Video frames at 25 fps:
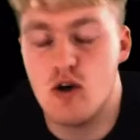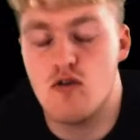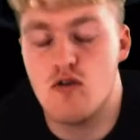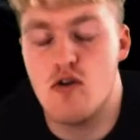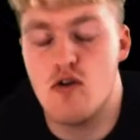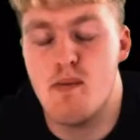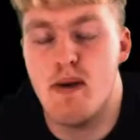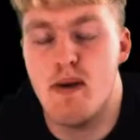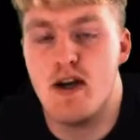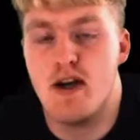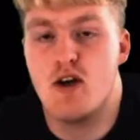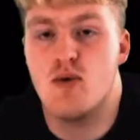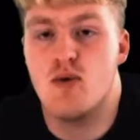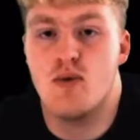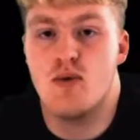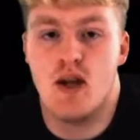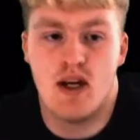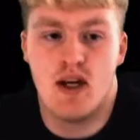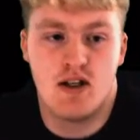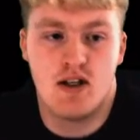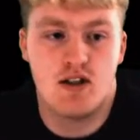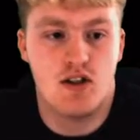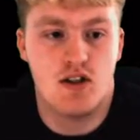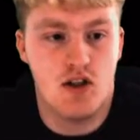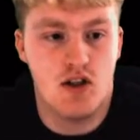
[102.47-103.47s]
Romeo
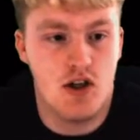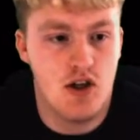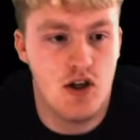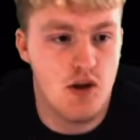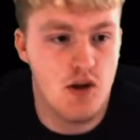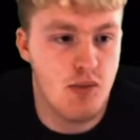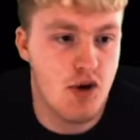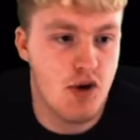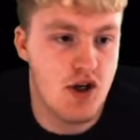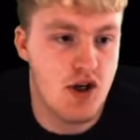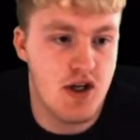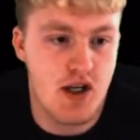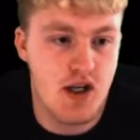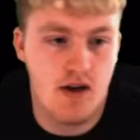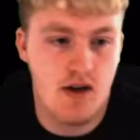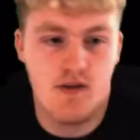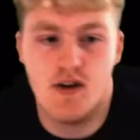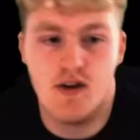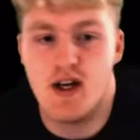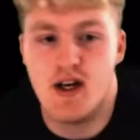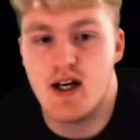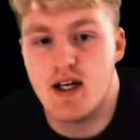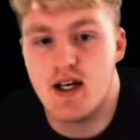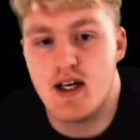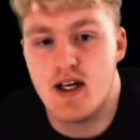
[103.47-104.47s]
next to the boy
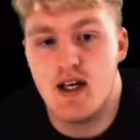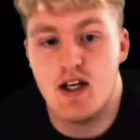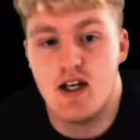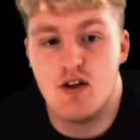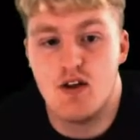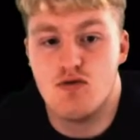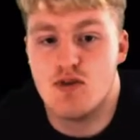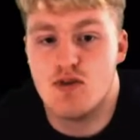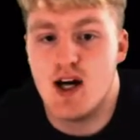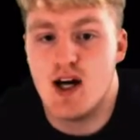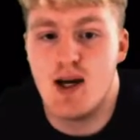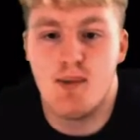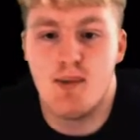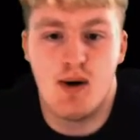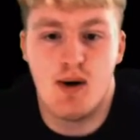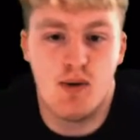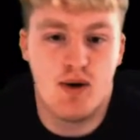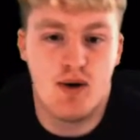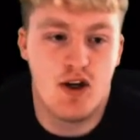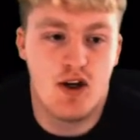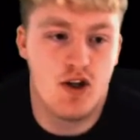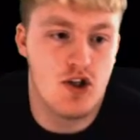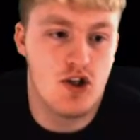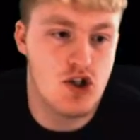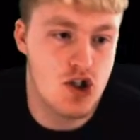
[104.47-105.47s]
Nathan Ake, and at right back we
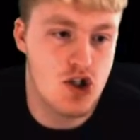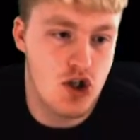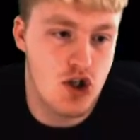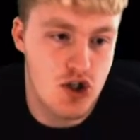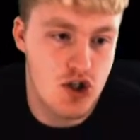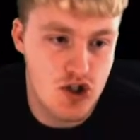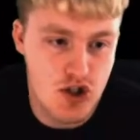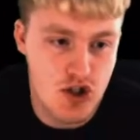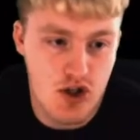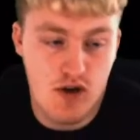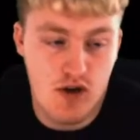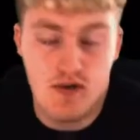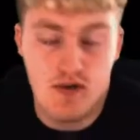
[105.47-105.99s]
got the choice of